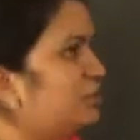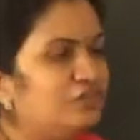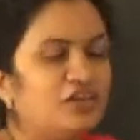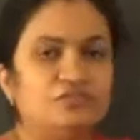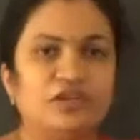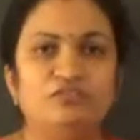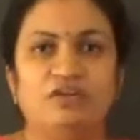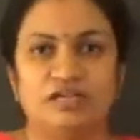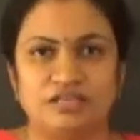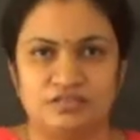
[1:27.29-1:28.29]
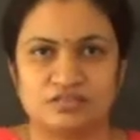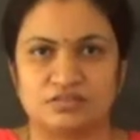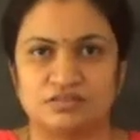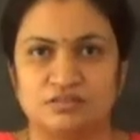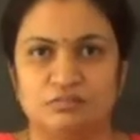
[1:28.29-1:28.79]
different 5
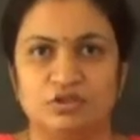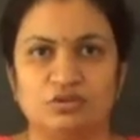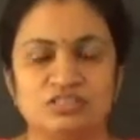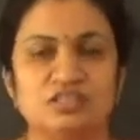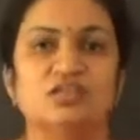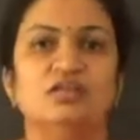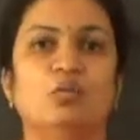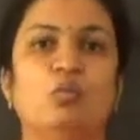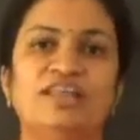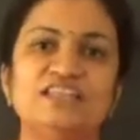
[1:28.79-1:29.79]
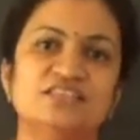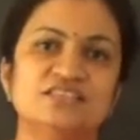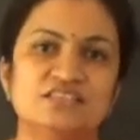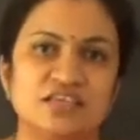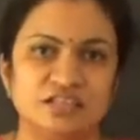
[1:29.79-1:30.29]
factors because one is the
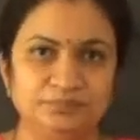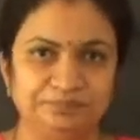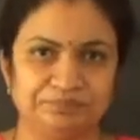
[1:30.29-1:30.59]
string,